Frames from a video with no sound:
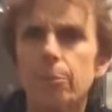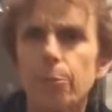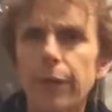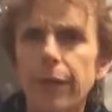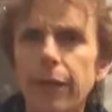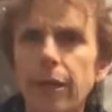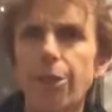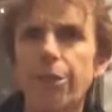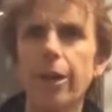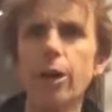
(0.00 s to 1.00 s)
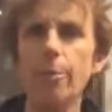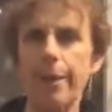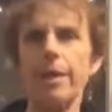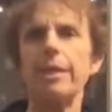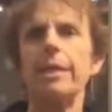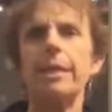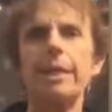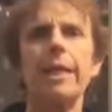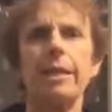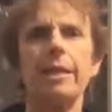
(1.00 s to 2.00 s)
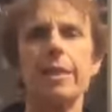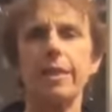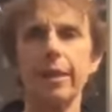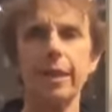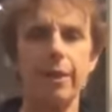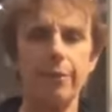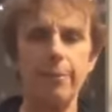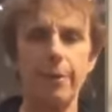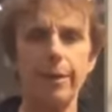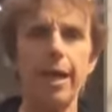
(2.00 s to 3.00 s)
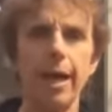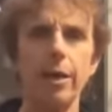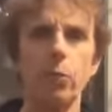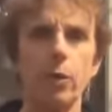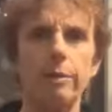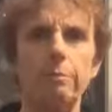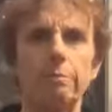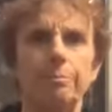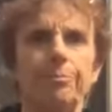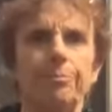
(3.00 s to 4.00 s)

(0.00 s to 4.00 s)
bring our TheraBand in again, because I think everybody had one.